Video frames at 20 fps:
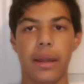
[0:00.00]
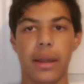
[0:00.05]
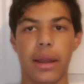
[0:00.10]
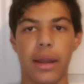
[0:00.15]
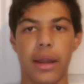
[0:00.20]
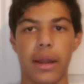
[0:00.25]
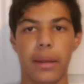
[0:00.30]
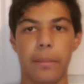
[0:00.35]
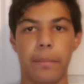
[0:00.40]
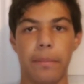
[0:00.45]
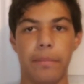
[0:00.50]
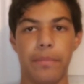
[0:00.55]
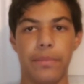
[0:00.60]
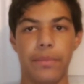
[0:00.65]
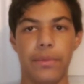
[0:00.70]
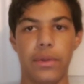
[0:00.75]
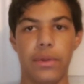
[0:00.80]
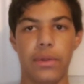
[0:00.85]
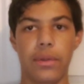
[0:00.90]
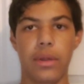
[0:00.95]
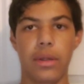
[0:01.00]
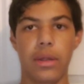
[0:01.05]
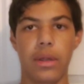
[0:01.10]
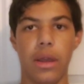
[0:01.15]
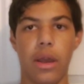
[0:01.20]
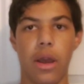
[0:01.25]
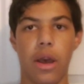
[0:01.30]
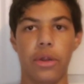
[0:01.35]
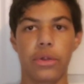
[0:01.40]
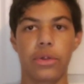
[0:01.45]
um,
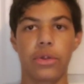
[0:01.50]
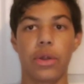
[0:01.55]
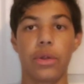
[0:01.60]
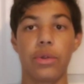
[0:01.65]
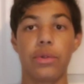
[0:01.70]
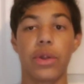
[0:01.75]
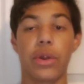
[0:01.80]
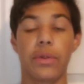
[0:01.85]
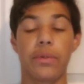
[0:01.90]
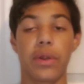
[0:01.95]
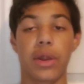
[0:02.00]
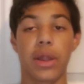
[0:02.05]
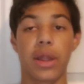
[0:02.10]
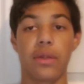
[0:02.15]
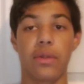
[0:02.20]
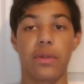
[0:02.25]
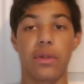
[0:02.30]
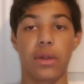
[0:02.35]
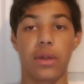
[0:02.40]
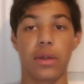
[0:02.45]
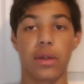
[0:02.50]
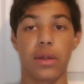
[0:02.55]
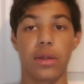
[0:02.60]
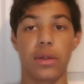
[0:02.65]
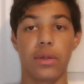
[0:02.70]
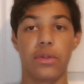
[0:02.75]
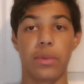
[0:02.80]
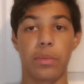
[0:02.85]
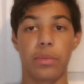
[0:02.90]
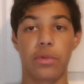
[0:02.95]
also don't forget
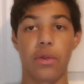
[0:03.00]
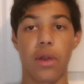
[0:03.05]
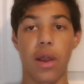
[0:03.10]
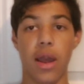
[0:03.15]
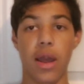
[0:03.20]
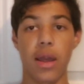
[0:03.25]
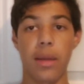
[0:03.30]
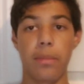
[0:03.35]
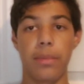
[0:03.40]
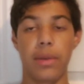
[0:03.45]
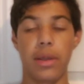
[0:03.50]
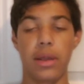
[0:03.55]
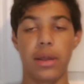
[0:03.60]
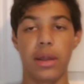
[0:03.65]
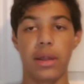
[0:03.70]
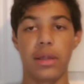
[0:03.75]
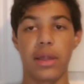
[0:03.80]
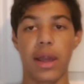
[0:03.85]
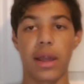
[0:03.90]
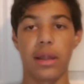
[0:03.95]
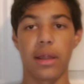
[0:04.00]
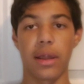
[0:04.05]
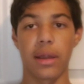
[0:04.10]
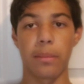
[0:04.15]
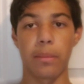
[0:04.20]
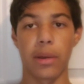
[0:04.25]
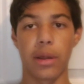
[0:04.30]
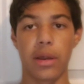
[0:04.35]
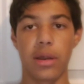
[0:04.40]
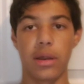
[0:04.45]
to subscribe hit that
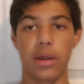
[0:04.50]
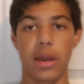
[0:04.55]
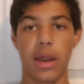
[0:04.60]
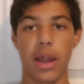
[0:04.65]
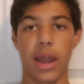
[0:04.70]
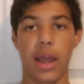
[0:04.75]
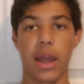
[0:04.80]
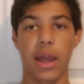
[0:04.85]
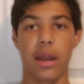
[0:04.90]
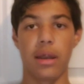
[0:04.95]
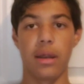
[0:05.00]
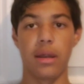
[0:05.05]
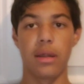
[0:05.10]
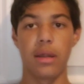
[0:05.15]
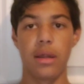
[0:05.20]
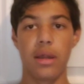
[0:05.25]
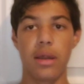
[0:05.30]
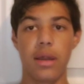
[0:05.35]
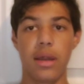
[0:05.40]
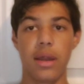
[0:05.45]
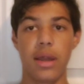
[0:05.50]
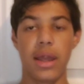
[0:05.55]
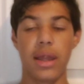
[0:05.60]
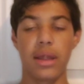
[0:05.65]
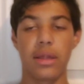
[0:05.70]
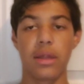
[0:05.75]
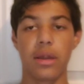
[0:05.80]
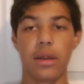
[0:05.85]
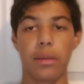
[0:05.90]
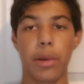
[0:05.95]
like button and
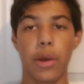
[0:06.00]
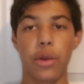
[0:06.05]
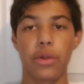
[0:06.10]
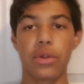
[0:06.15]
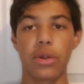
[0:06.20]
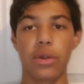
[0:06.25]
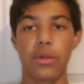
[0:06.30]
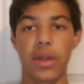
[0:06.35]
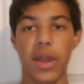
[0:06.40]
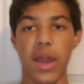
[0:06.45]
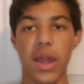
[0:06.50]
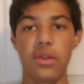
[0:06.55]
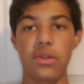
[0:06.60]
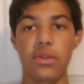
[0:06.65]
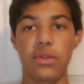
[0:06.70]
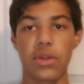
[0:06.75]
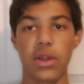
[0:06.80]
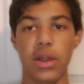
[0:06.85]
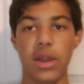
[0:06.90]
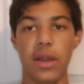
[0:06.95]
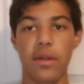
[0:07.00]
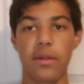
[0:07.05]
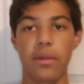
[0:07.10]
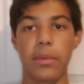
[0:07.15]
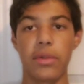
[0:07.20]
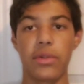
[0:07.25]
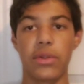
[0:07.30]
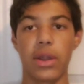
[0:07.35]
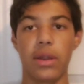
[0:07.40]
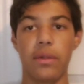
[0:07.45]
hit the post notification so you
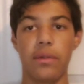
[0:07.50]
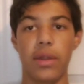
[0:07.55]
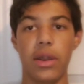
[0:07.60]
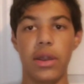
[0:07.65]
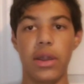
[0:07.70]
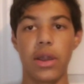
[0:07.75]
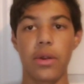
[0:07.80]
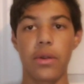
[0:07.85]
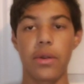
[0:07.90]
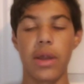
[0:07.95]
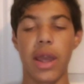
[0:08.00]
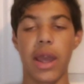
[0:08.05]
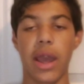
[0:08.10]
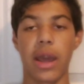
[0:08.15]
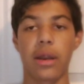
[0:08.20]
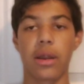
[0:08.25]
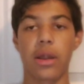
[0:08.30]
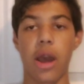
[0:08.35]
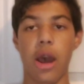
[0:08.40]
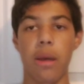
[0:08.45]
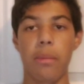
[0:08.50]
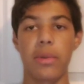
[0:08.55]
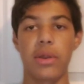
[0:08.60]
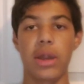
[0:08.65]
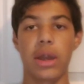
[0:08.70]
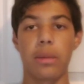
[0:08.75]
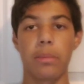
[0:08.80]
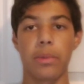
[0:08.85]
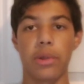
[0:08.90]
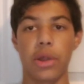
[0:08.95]
never miss any video and
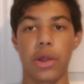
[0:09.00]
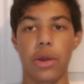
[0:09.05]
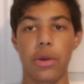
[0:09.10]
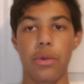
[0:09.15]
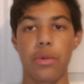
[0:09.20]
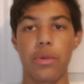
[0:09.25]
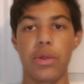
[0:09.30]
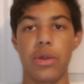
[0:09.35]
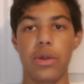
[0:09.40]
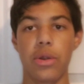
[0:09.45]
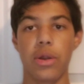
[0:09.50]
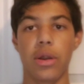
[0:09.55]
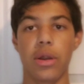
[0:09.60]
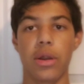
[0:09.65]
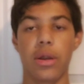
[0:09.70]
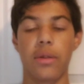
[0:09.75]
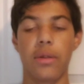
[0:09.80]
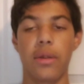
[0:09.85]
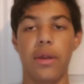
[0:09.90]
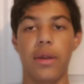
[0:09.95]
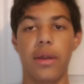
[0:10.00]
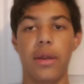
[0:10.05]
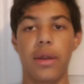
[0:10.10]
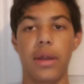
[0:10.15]
comment down below your